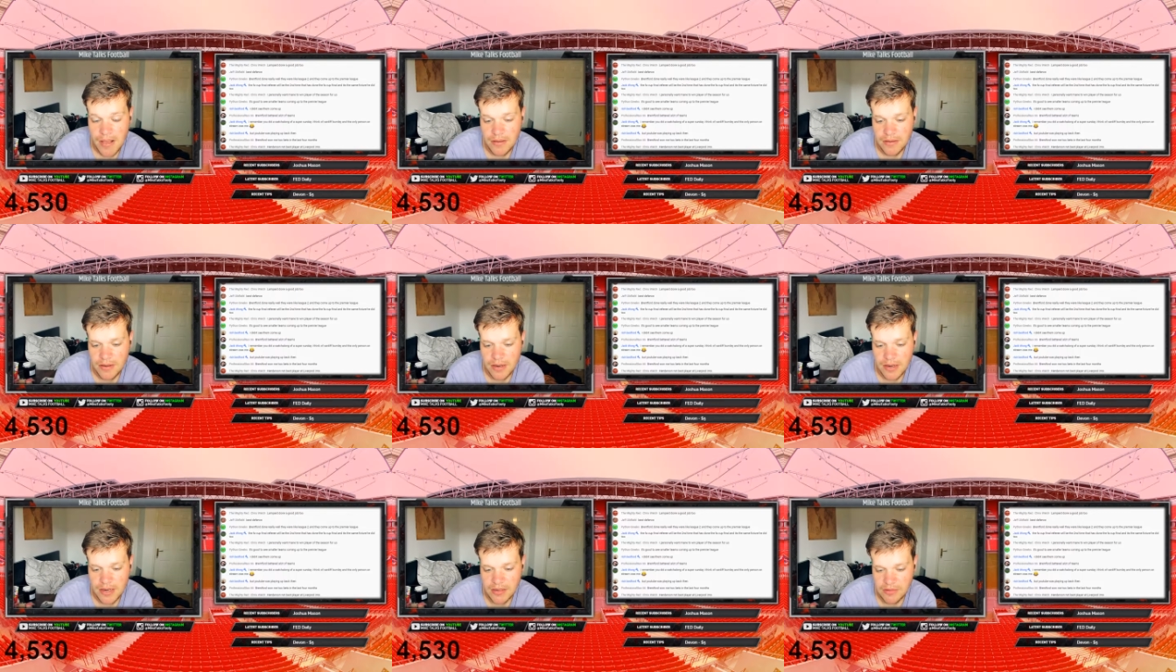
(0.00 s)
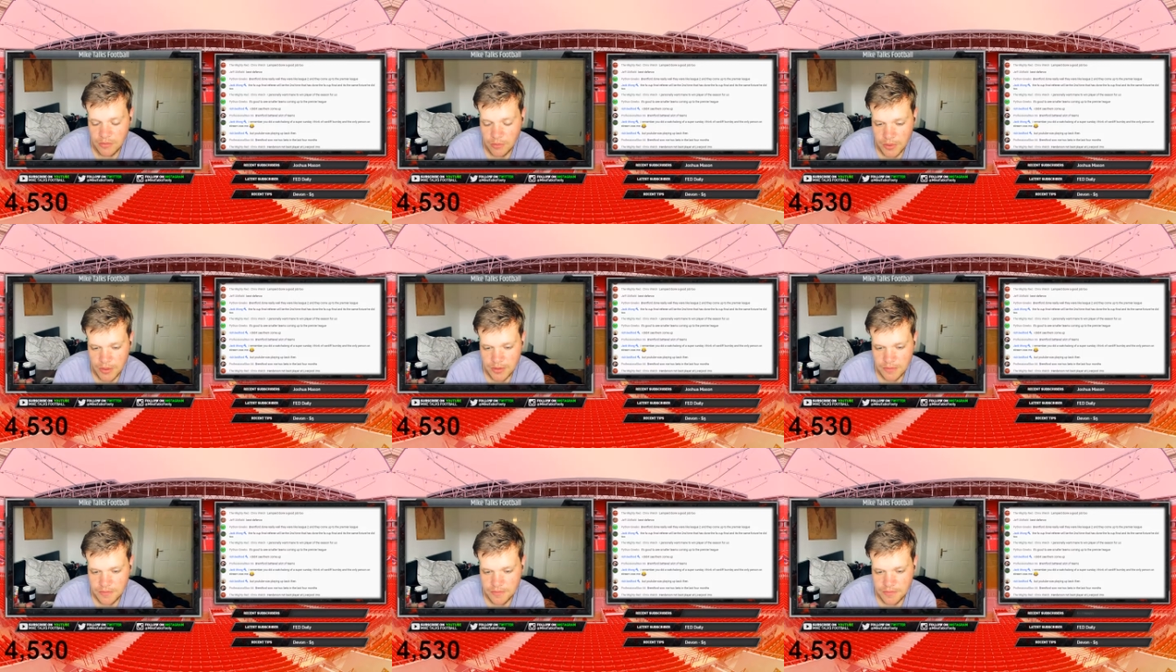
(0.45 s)
I never
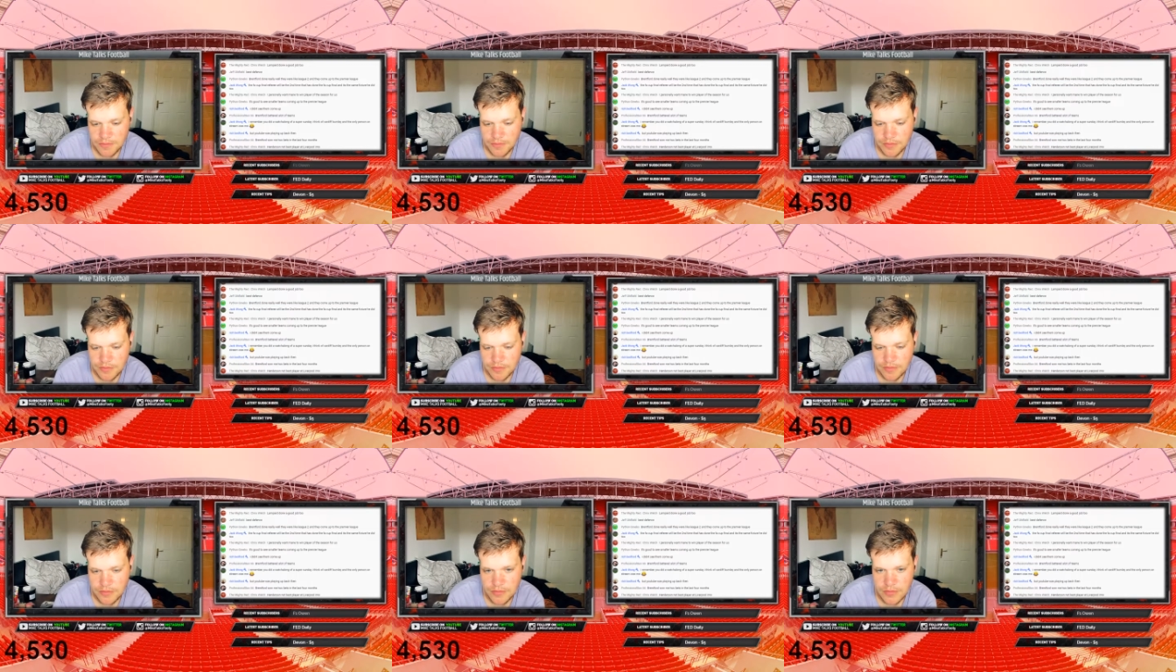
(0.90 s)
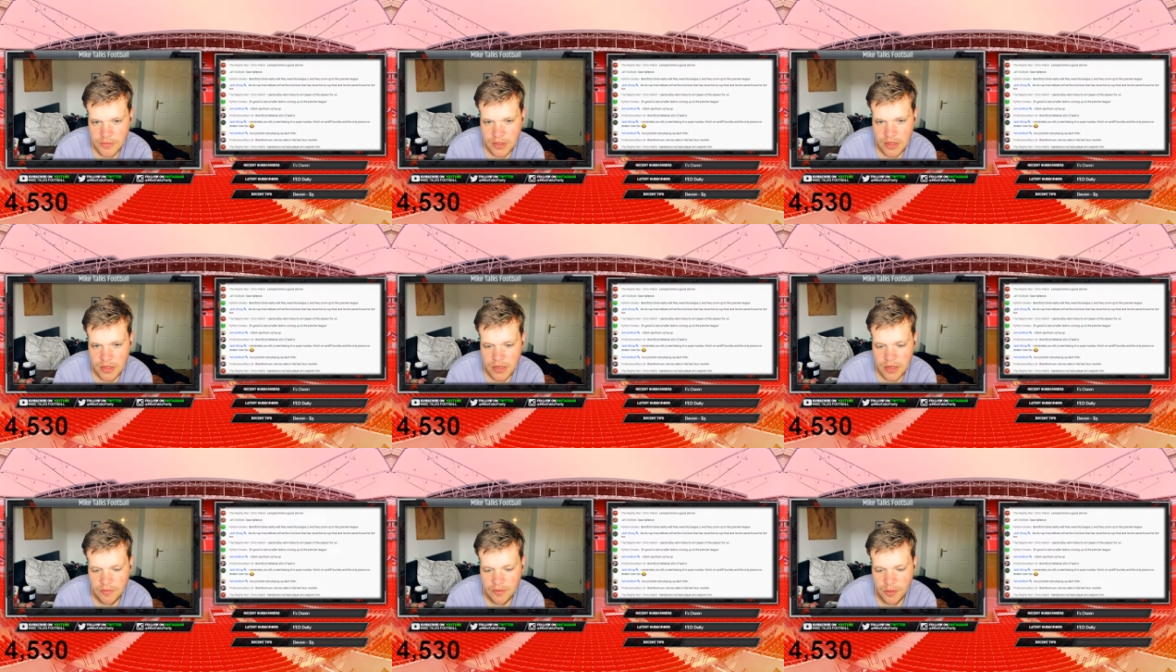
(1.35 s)
win.
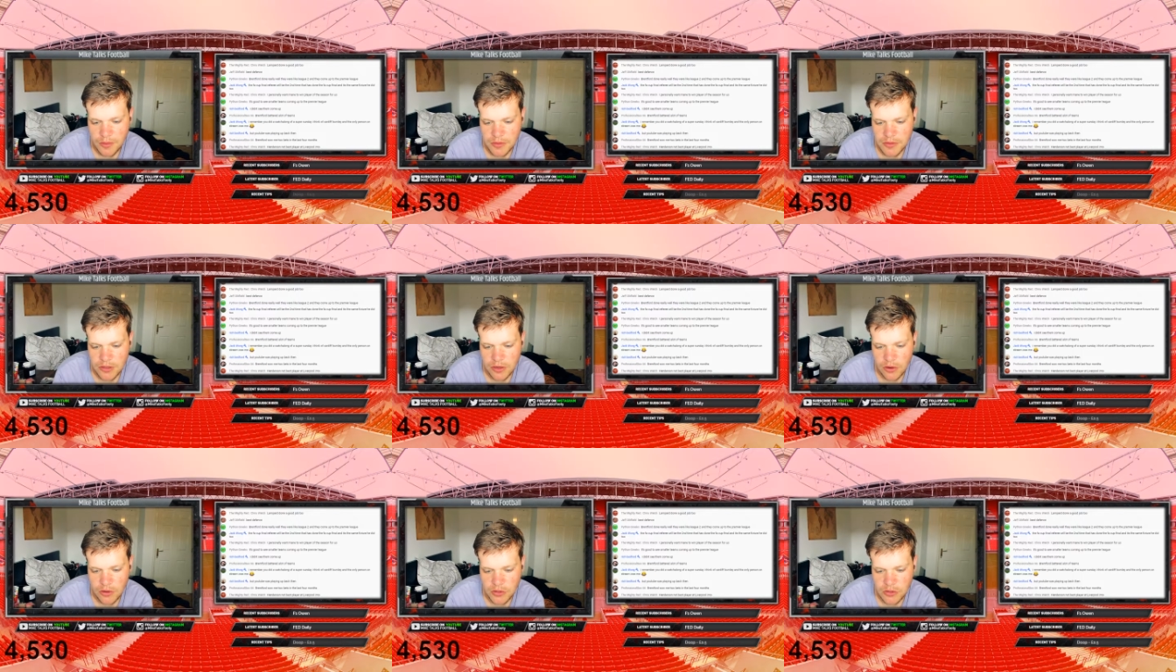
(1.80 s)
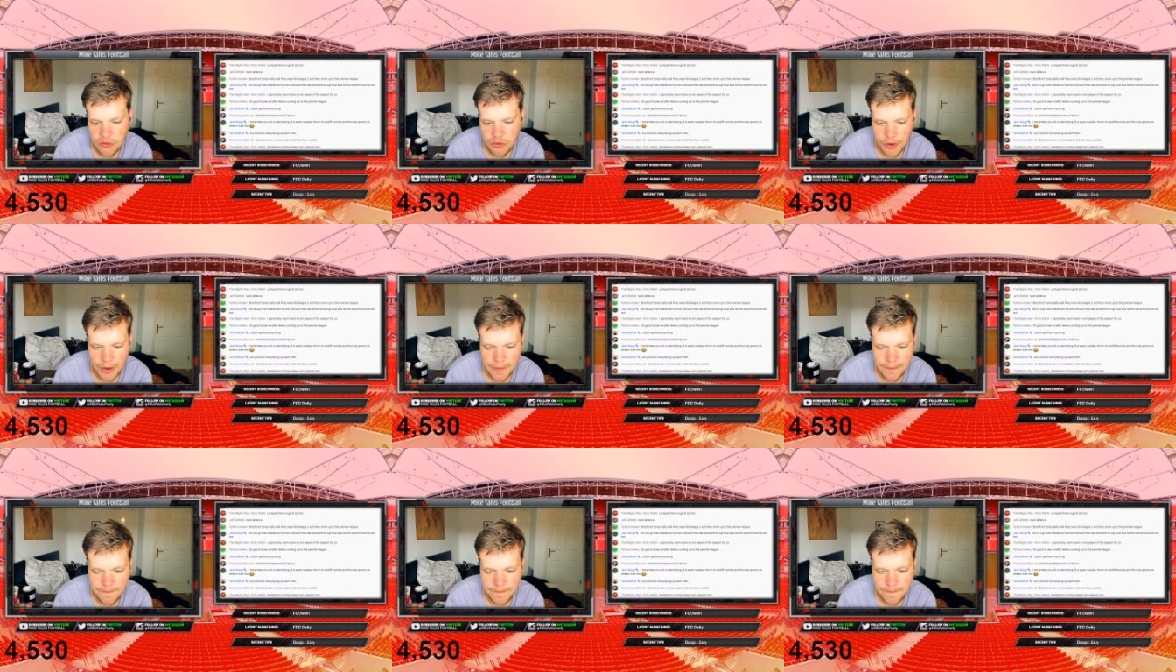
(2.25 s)
If I won the lottery,